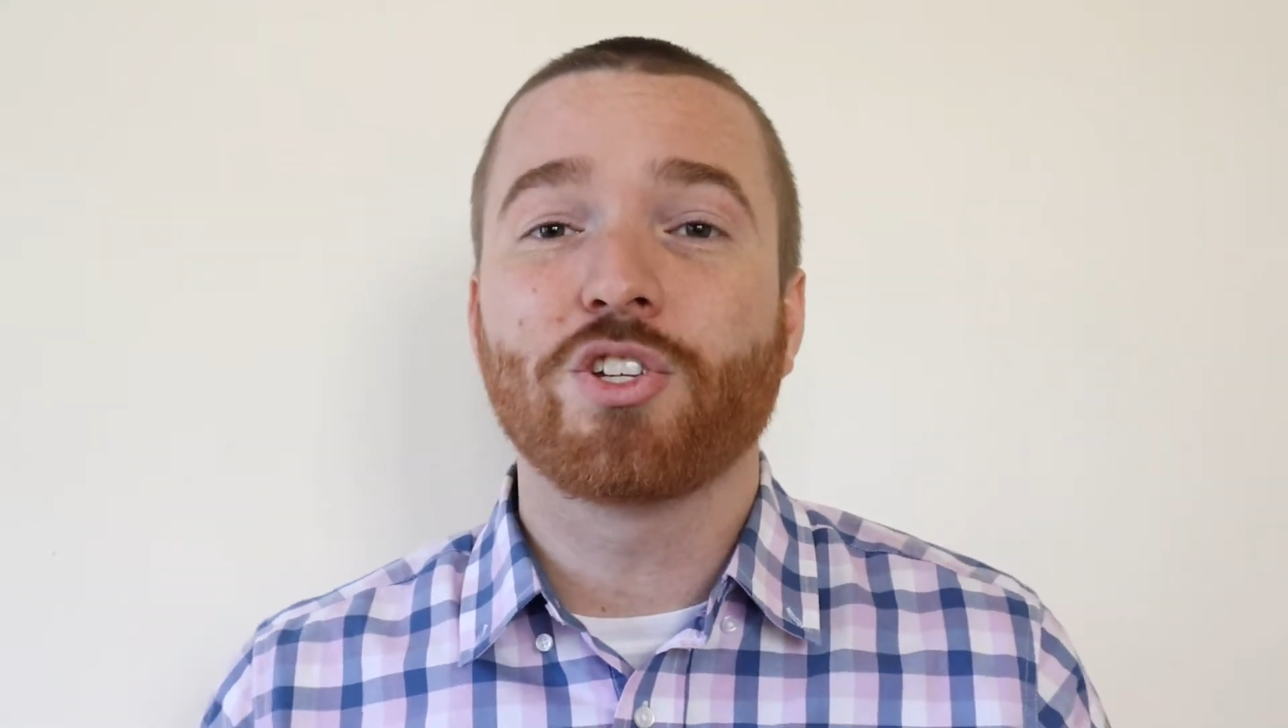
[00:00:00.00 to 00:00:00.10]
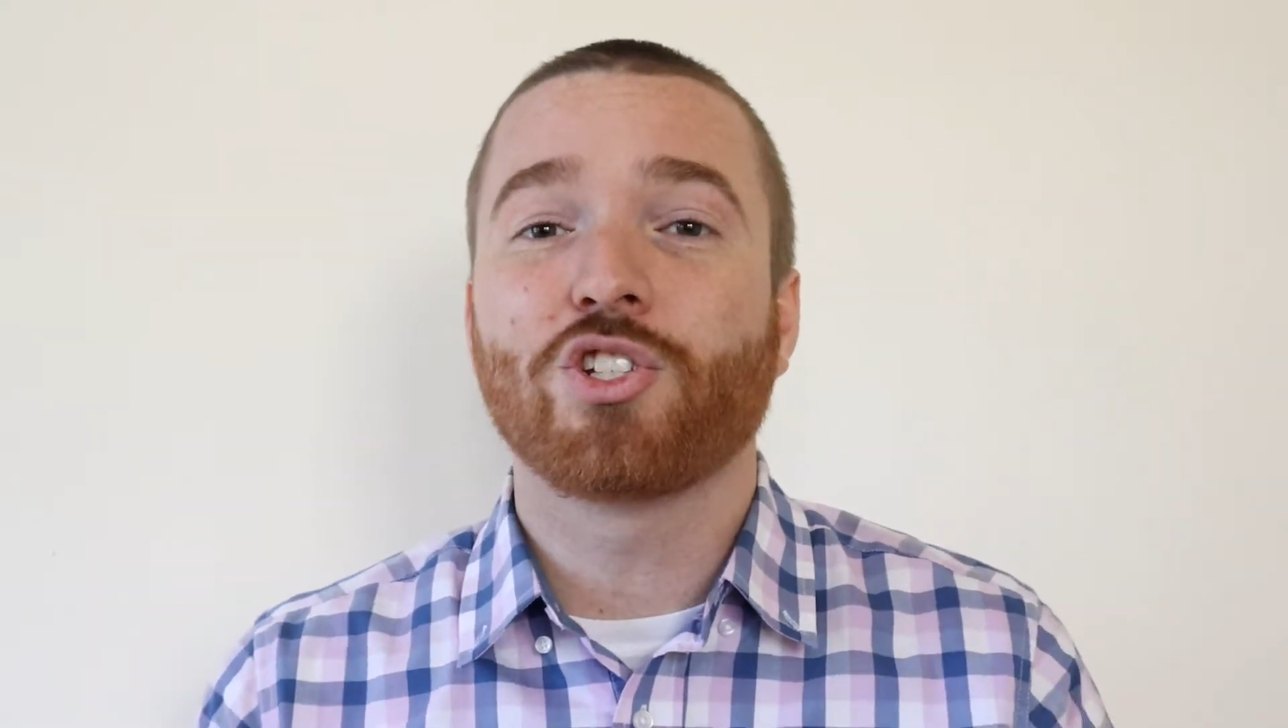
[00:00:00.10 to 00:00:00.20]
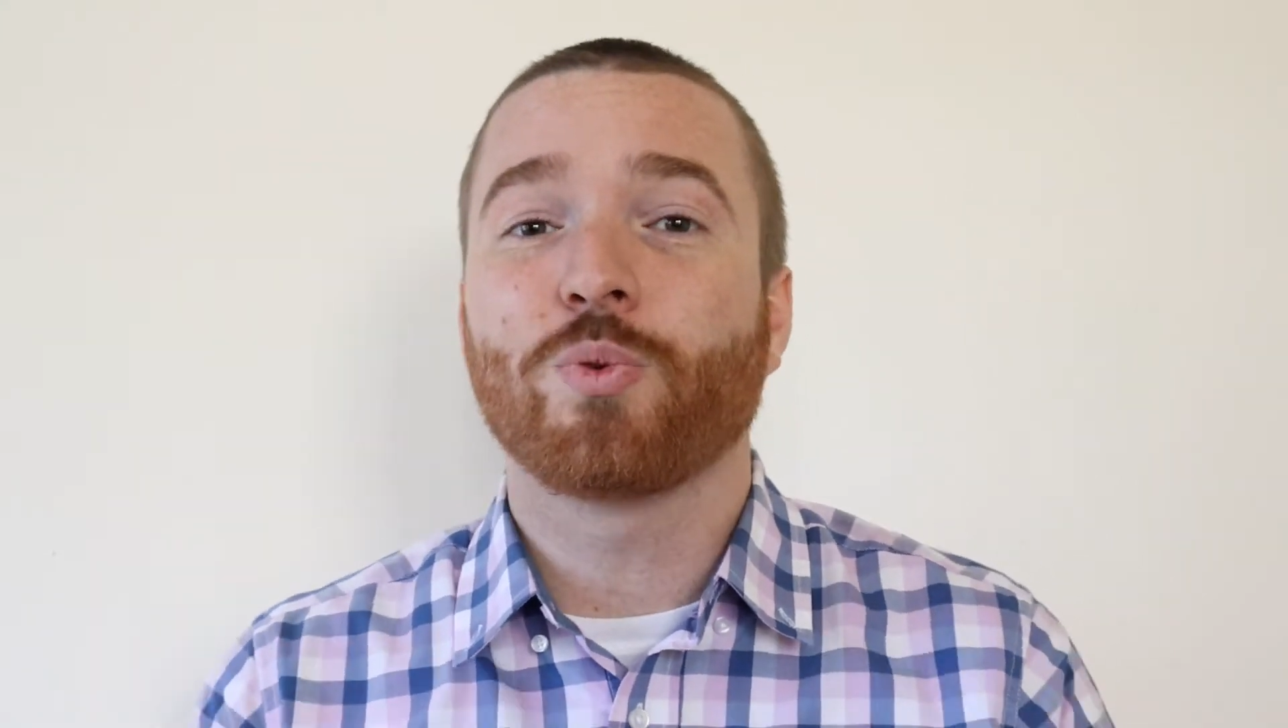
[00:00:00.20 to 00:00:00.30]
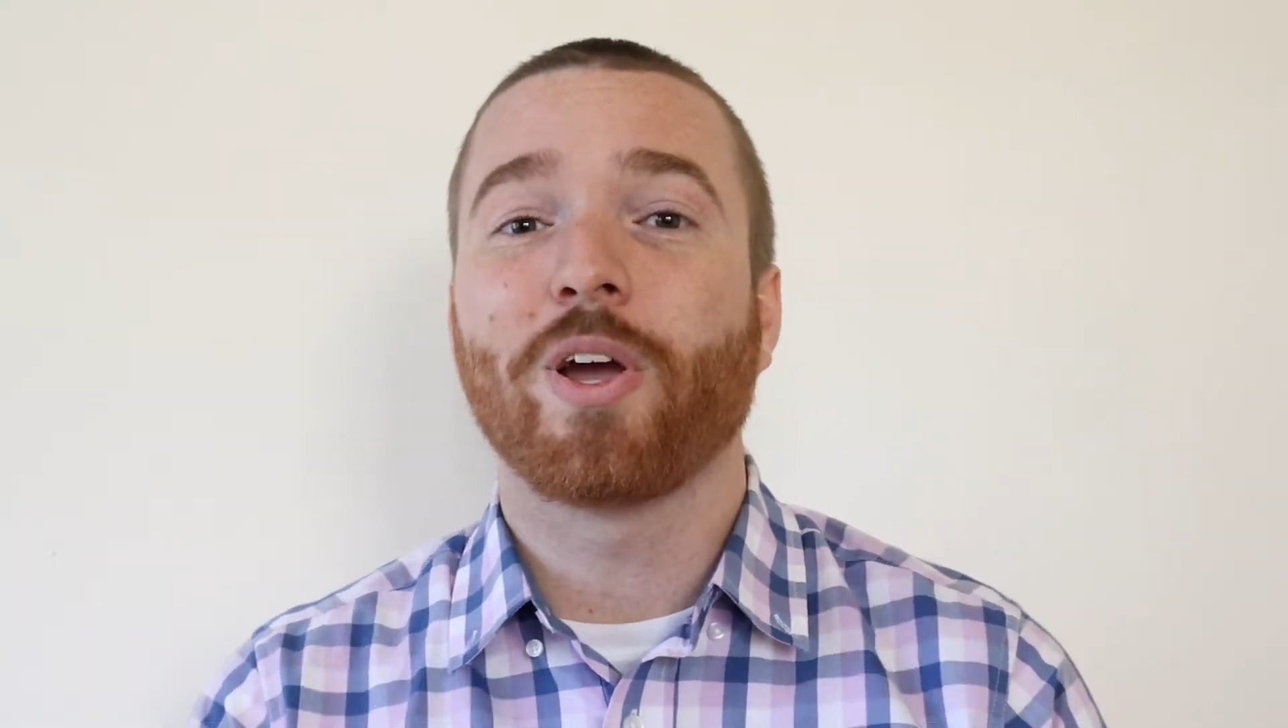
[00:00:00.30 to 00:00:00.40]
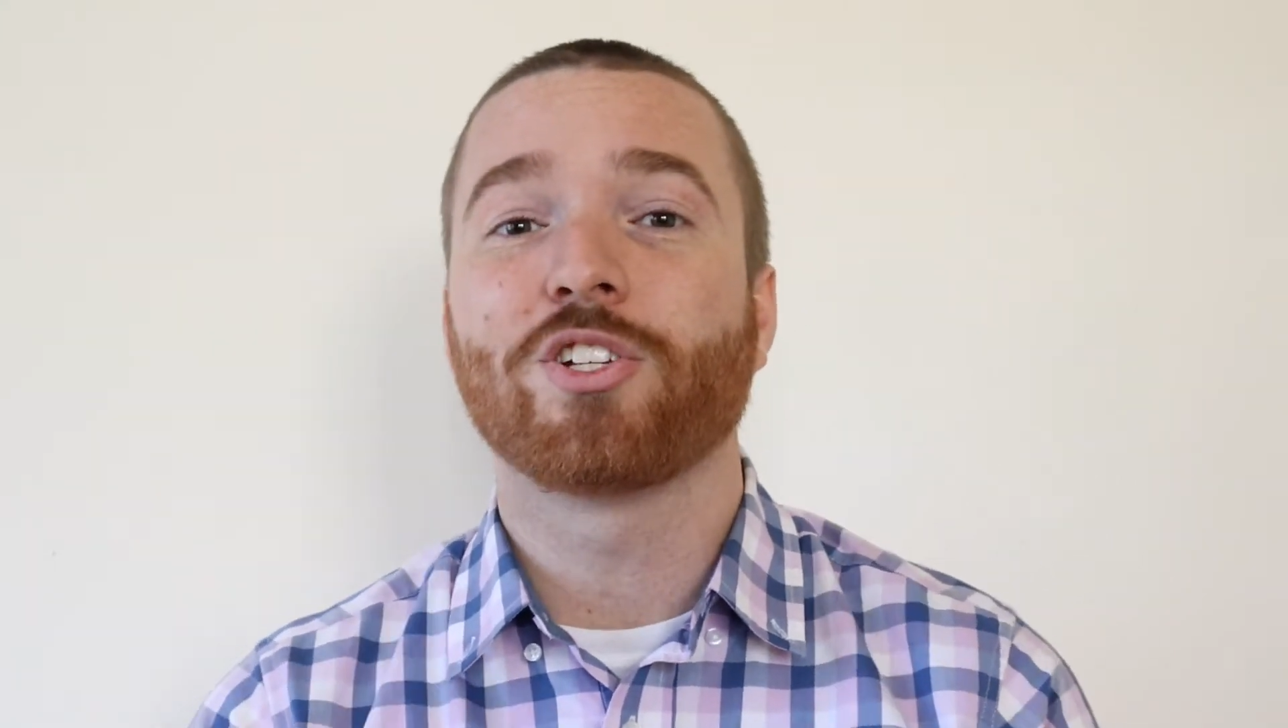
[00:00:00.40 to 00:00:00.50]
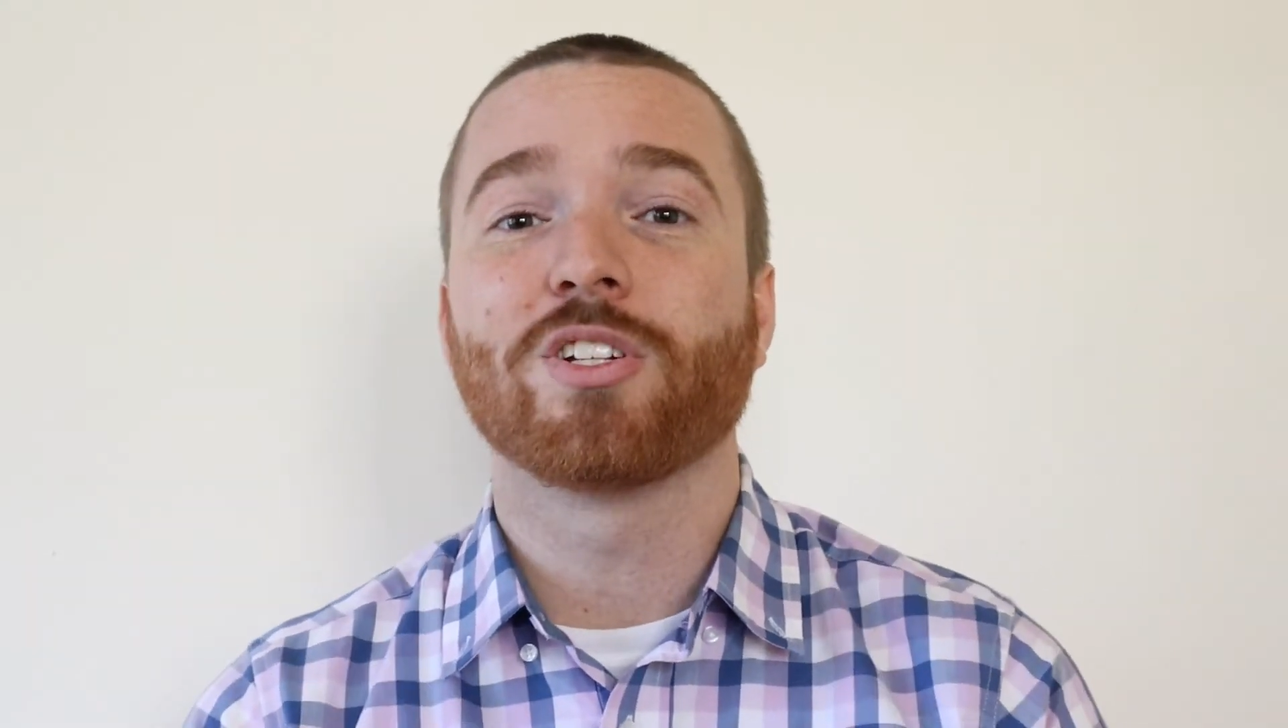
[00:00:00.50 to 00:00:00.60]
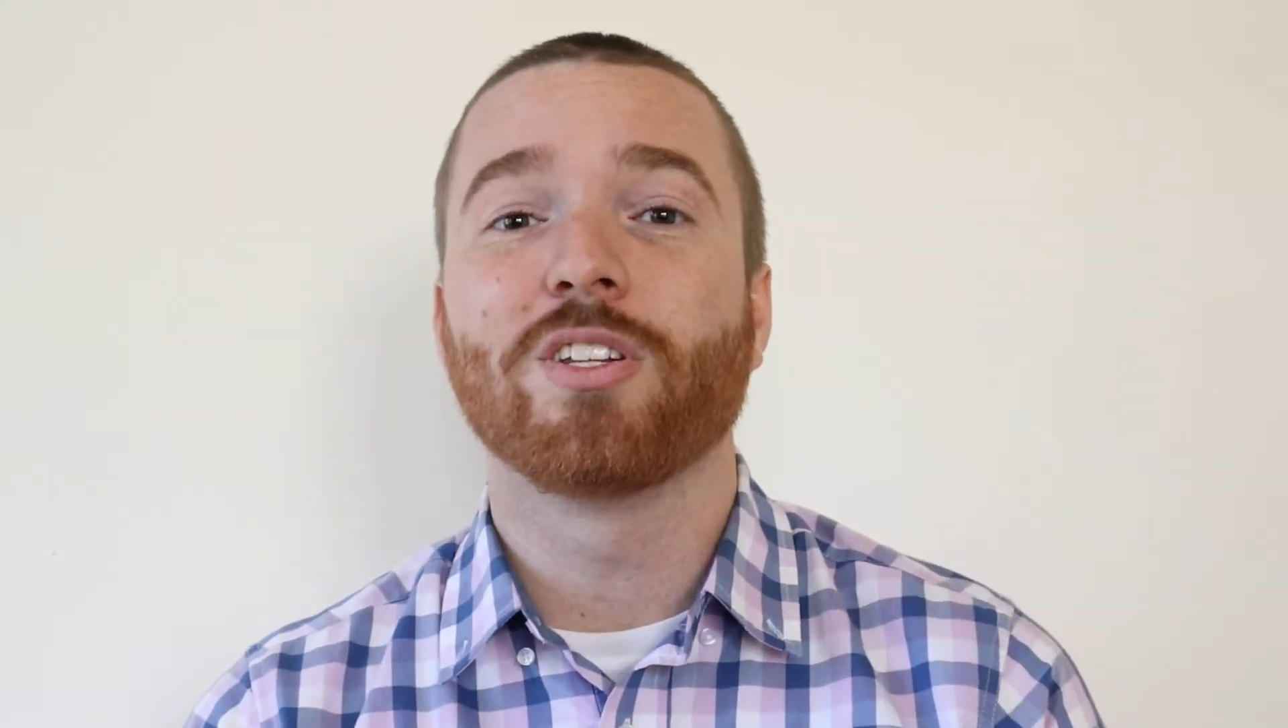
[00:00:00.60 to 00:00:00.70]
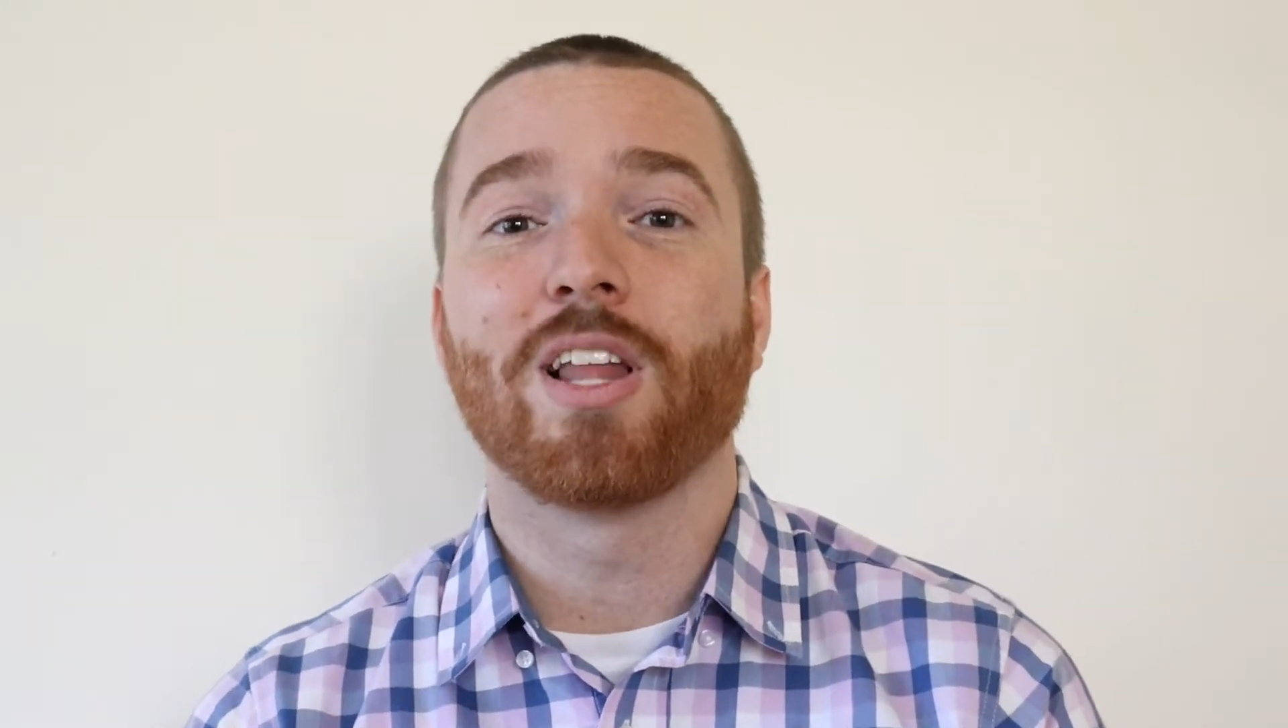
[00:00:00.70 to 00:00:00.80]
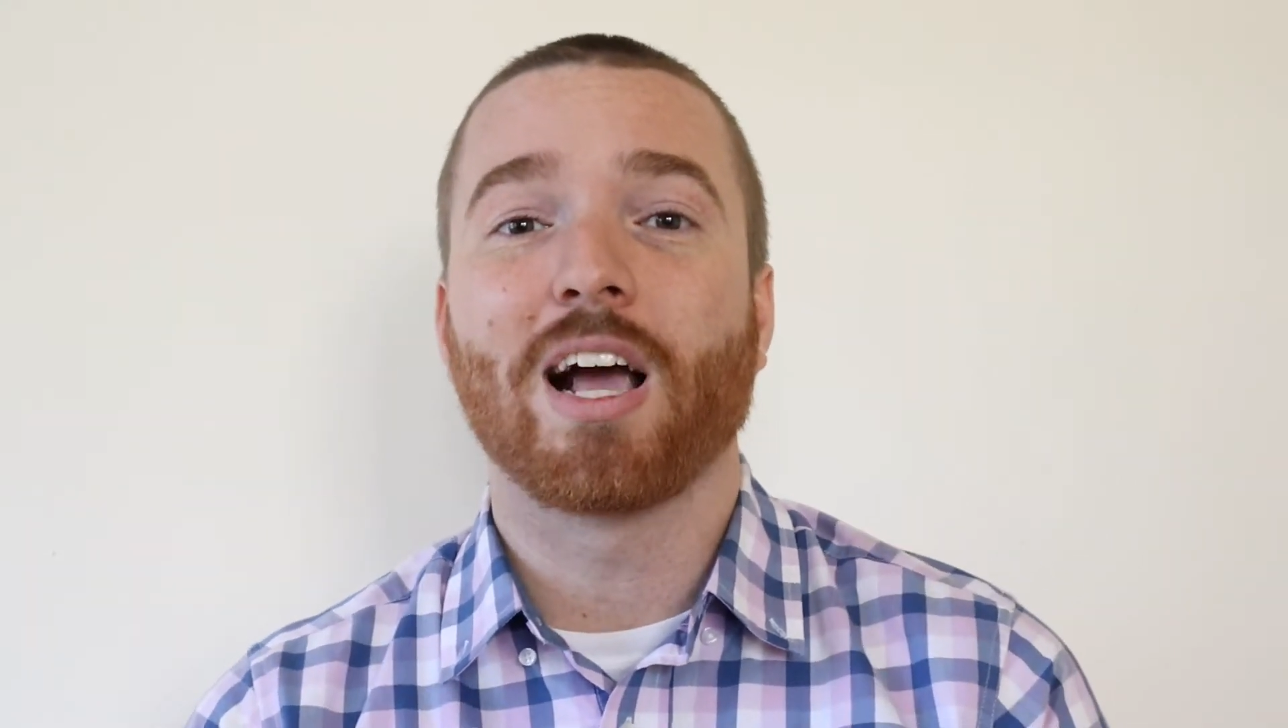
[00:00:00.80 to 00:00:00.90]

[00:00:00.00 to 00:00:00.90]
situation